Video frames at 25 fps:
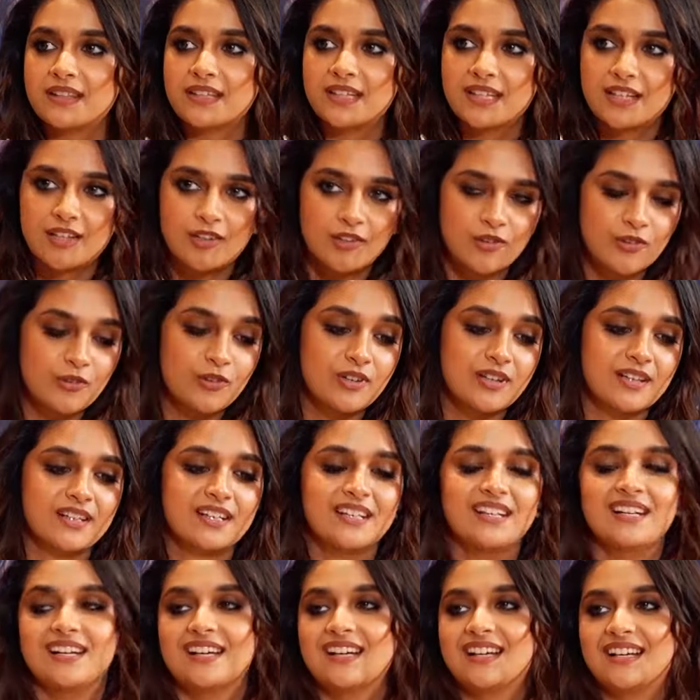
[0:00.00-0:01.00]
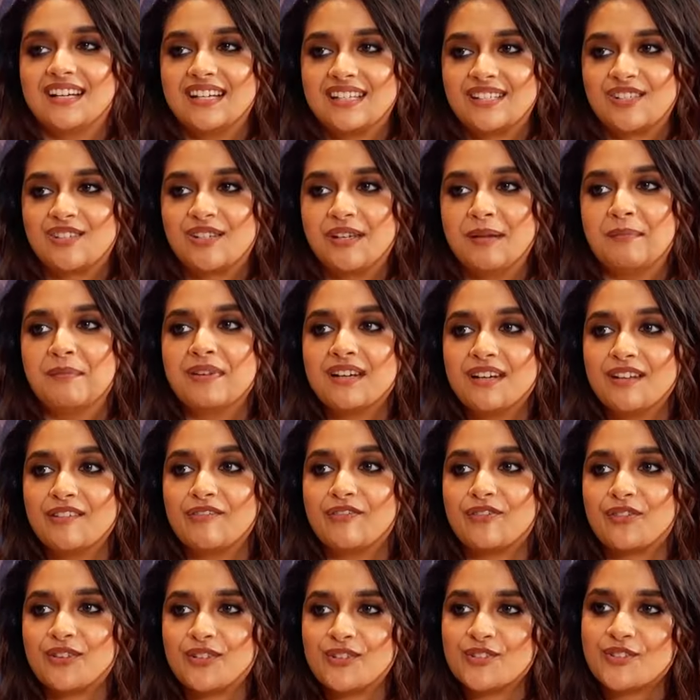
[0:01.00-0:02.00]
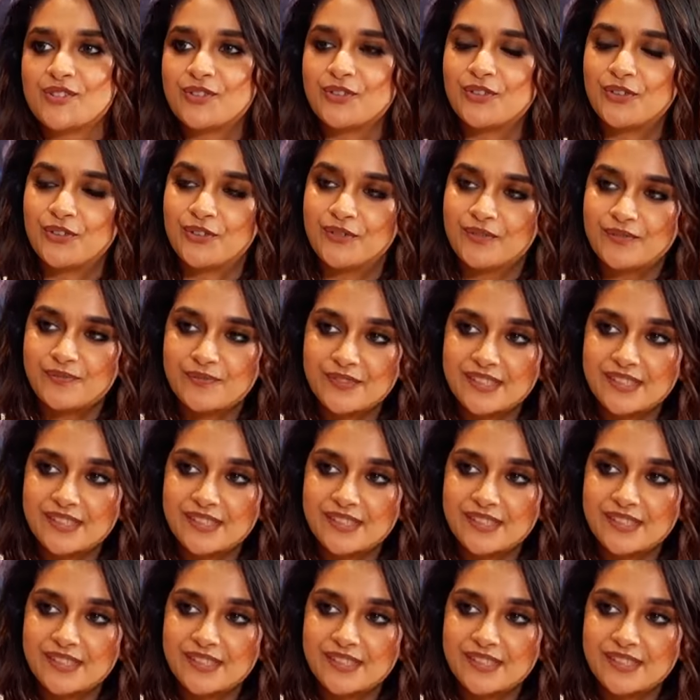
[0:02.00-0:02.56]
I think it'll look extremely different. So,